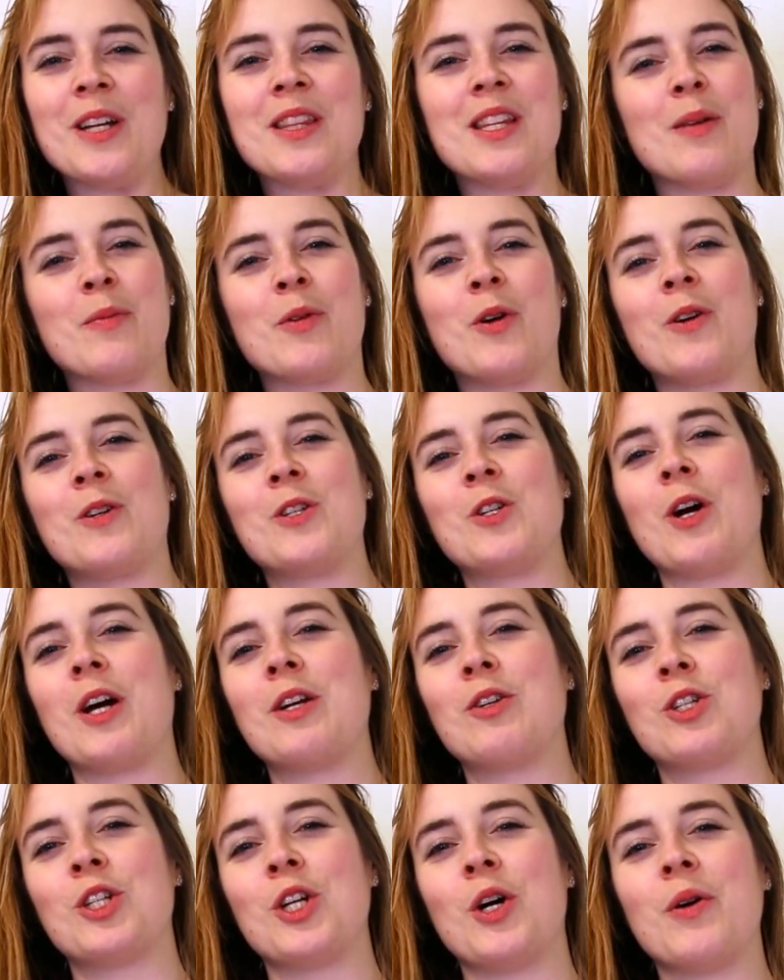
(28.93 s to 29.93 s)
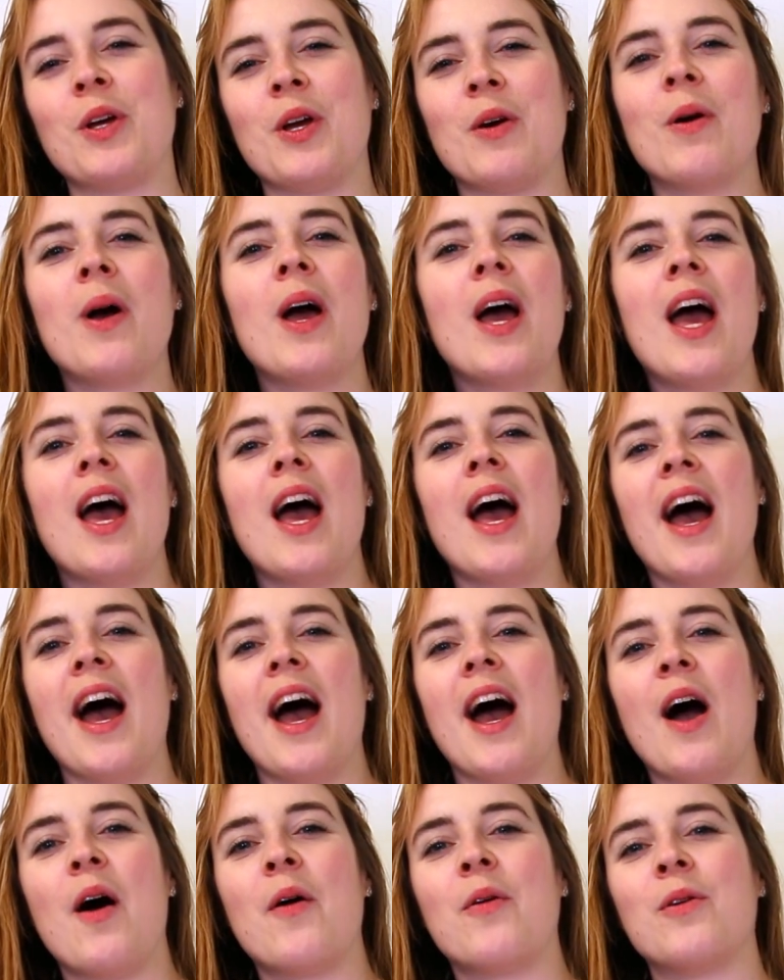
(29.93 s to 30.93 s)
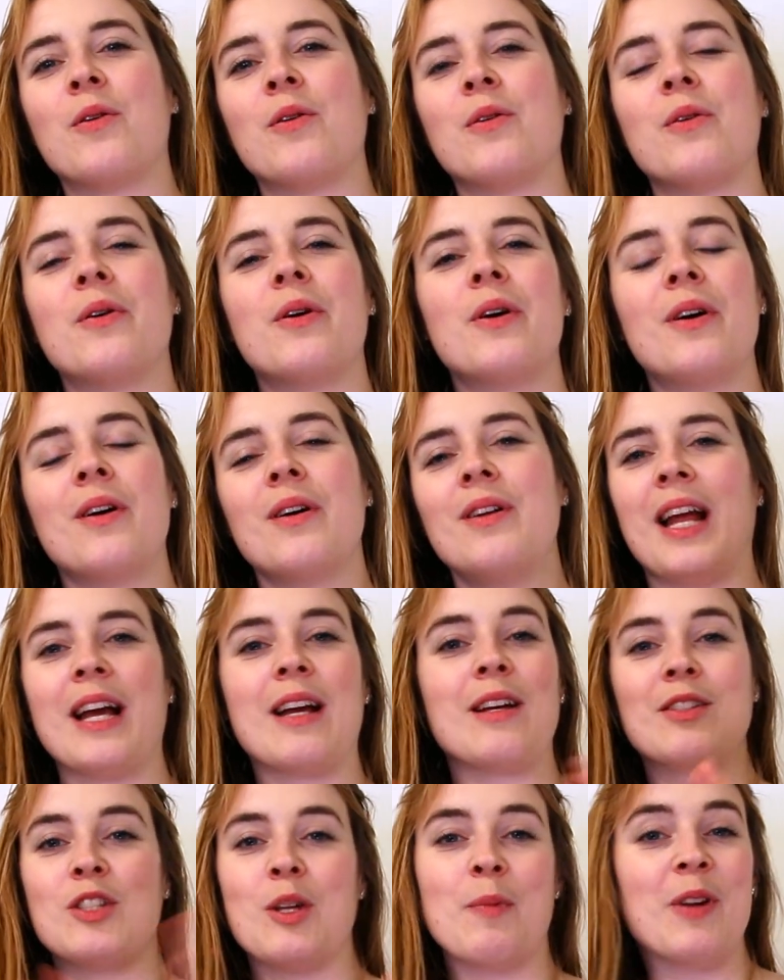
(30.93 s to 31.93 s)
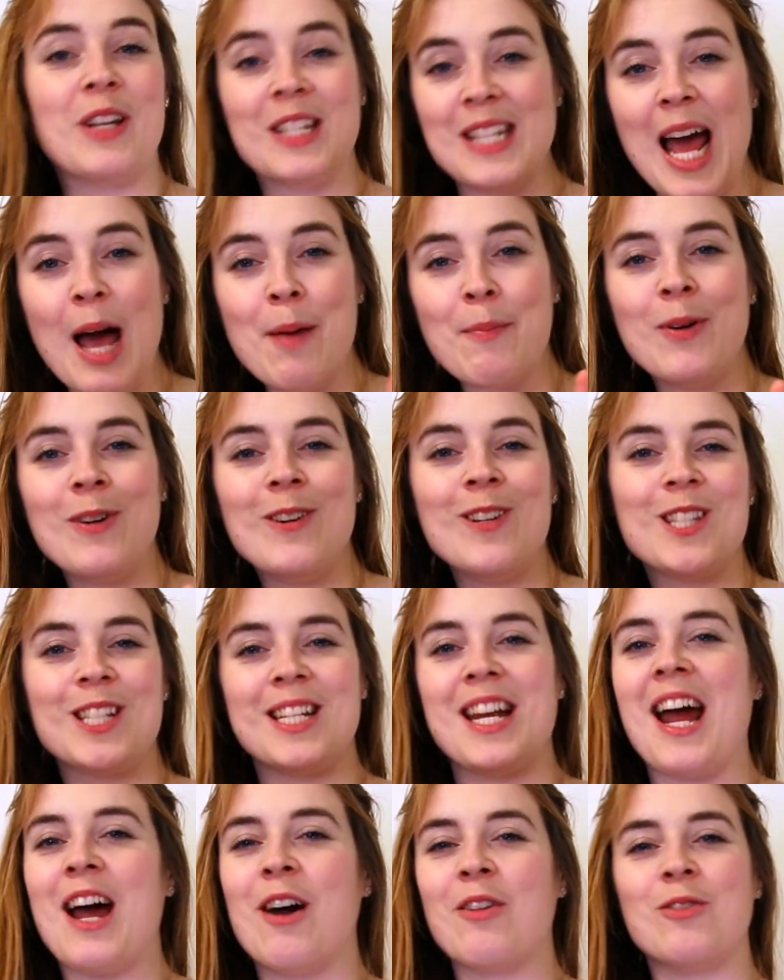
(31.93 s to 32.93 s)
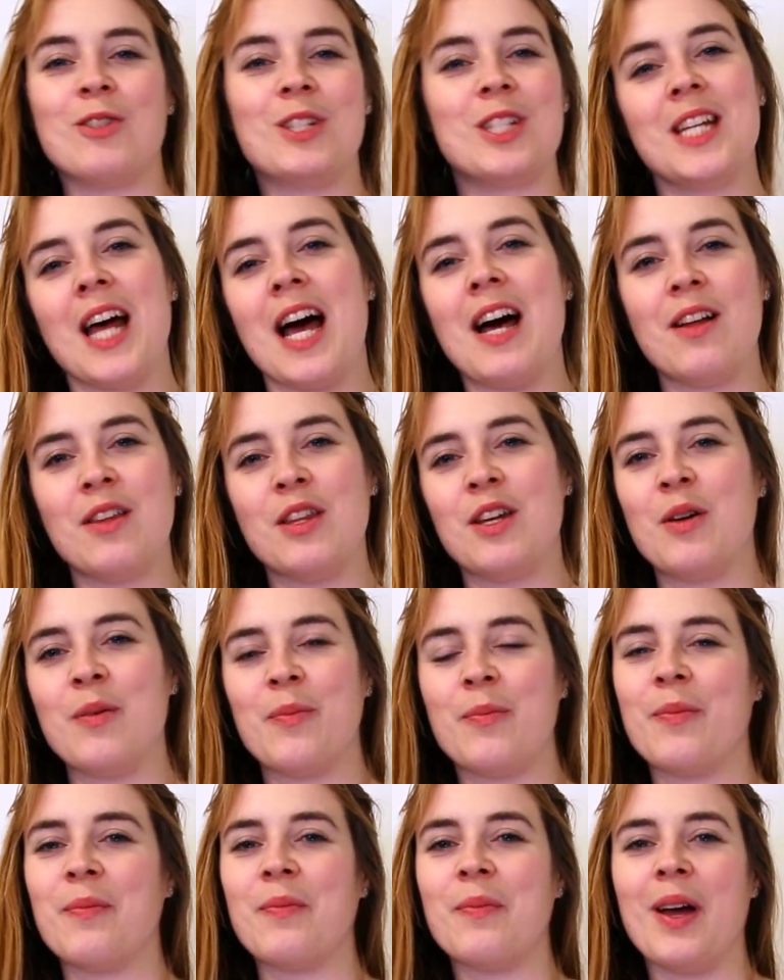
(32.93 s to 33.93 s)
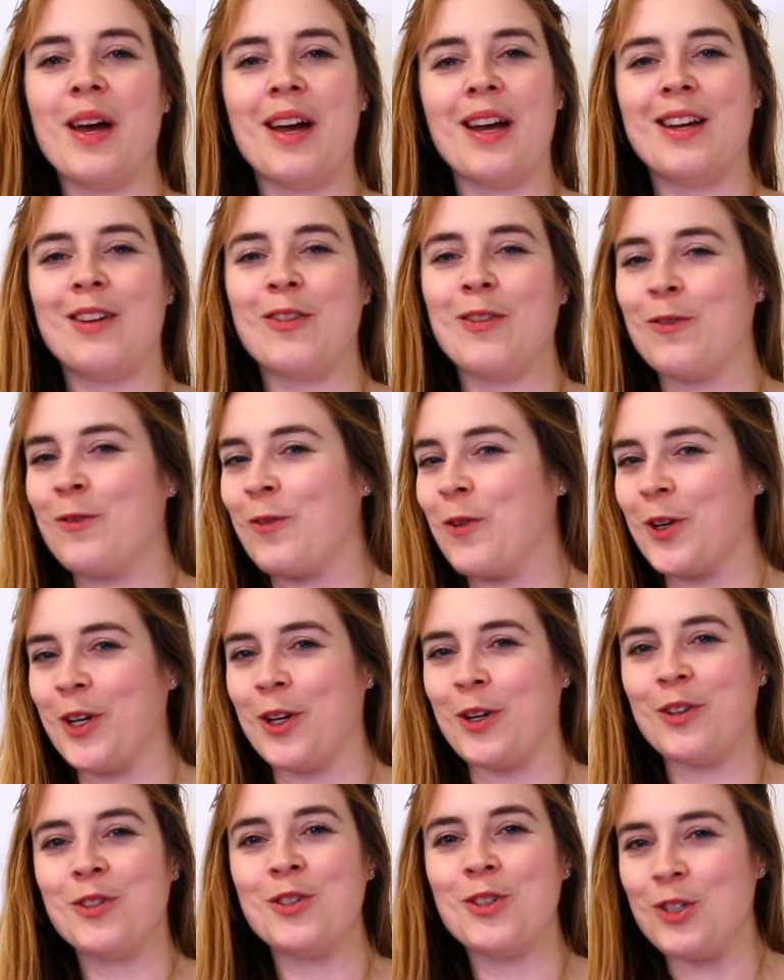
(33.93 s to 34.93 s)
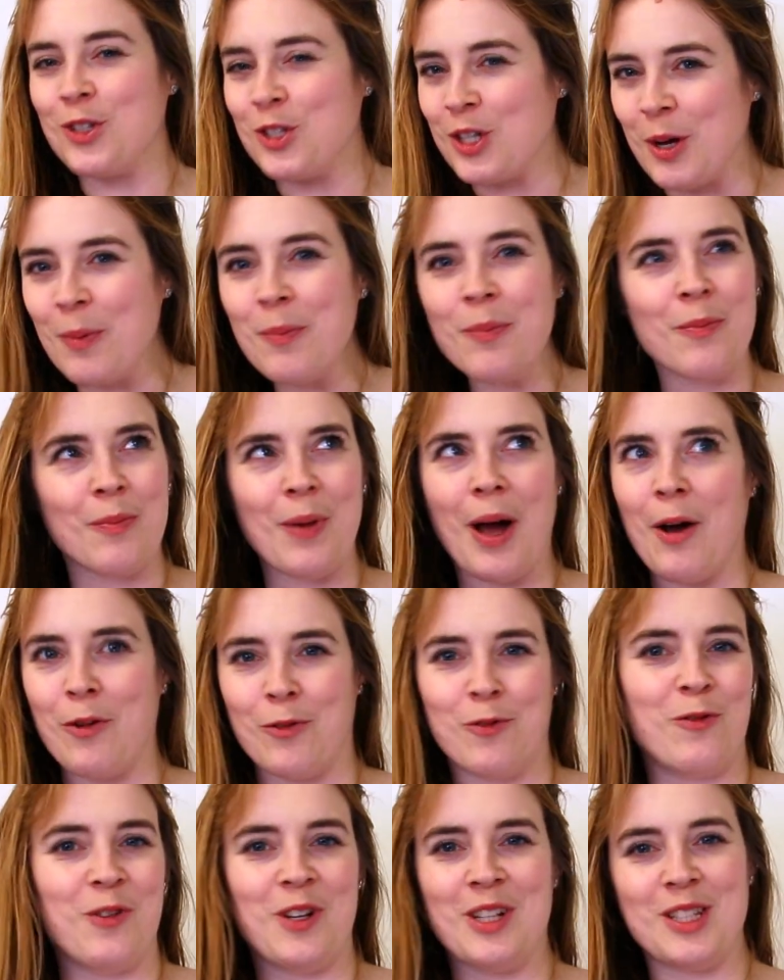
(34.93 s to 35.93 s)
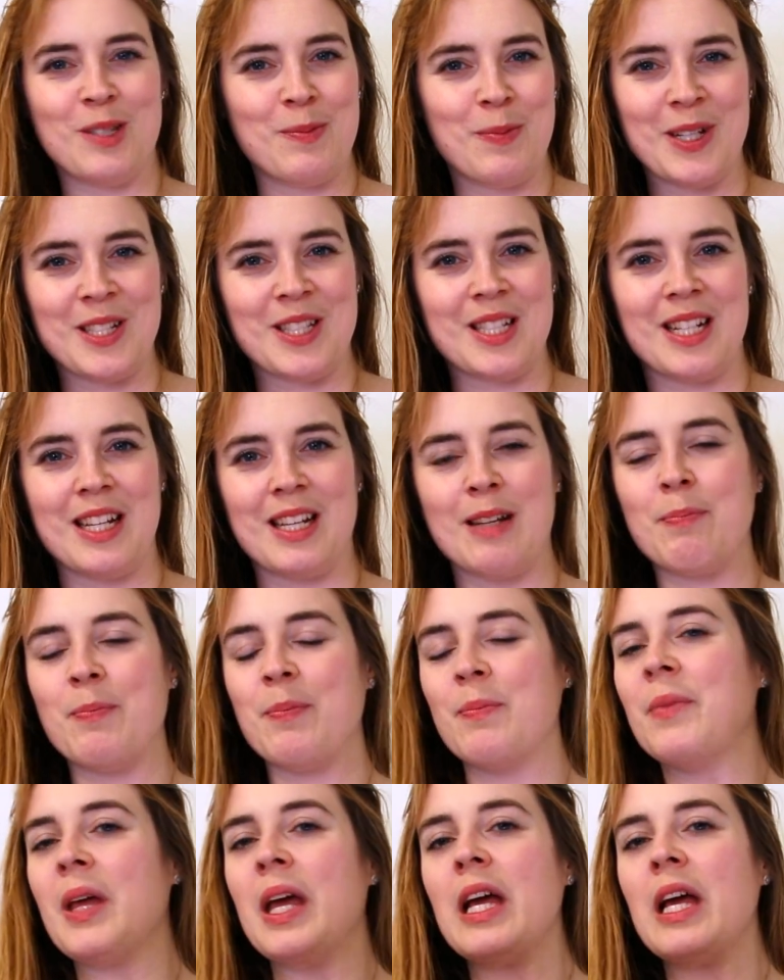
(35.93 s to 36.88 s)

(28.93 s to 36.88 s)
And then I'm going to try to show you how to, like, some examples and how to style them for your gym outfits, basically.